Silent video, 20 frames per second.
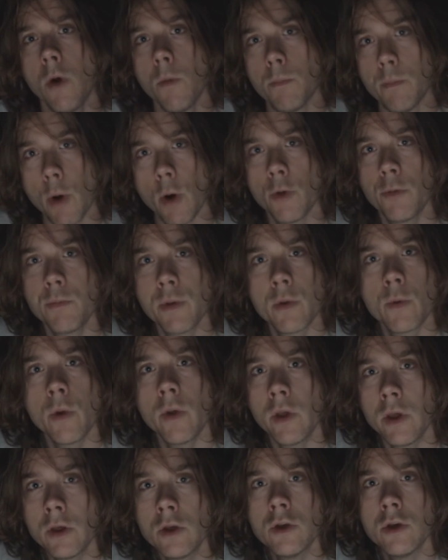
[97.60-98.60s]
both be
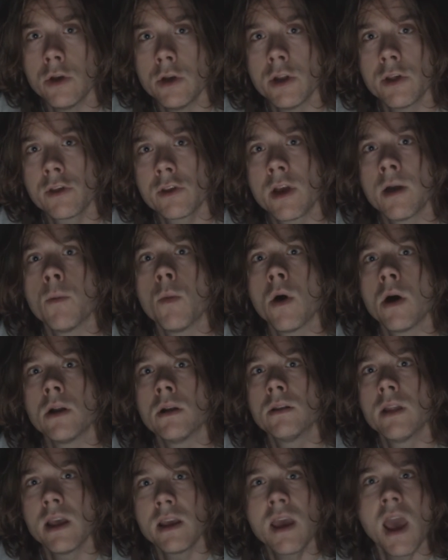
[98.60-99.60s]
really good to
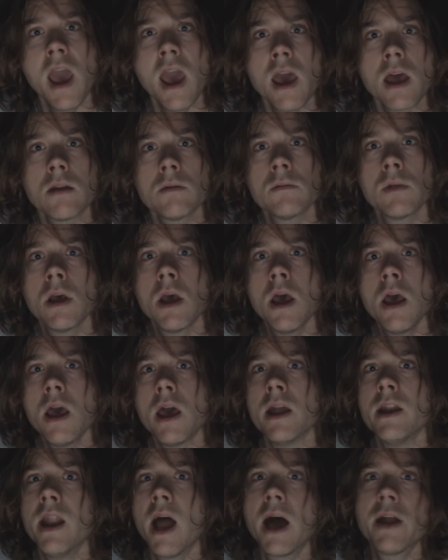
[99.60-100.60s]
someone? They can.
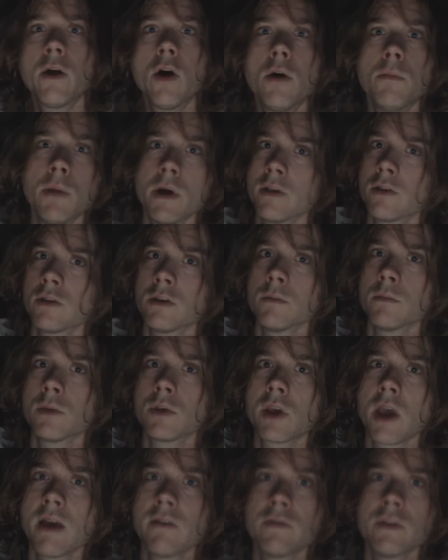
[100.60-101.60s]
And not all
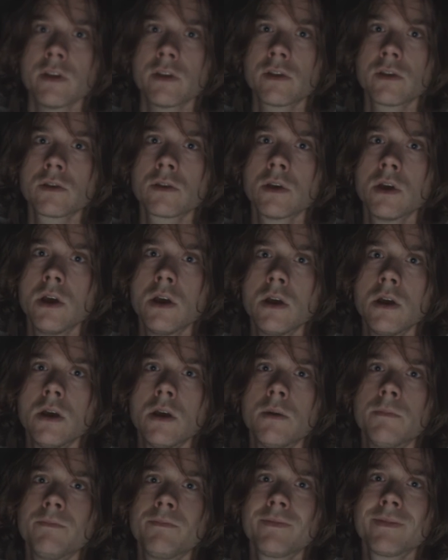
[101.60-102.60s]
Muslims have this,
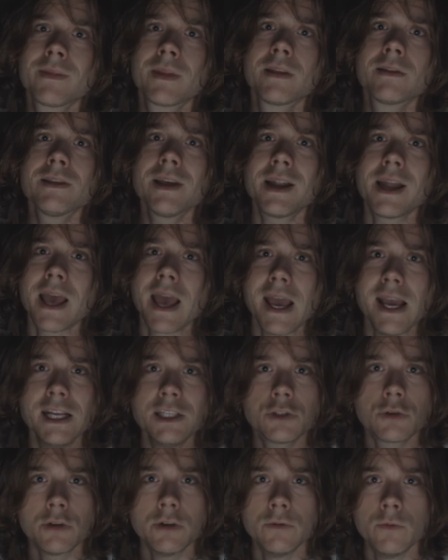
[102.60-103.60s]
it's not a
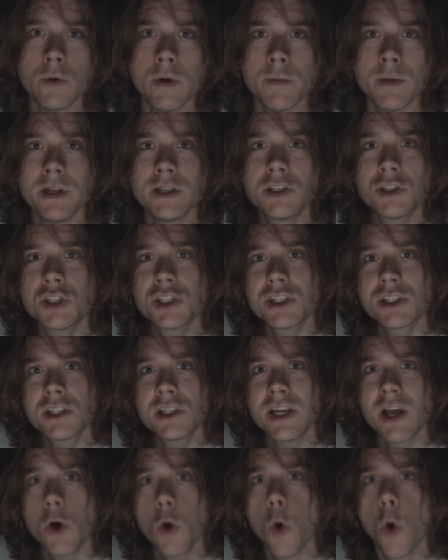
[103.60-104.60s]
hatred of women, it's just
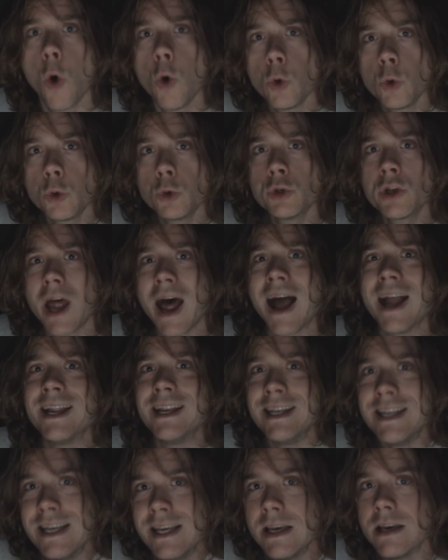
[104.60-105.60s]
an old
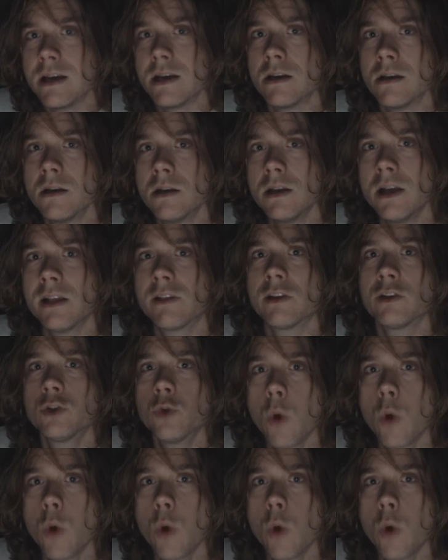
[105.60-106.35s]
idea. It's a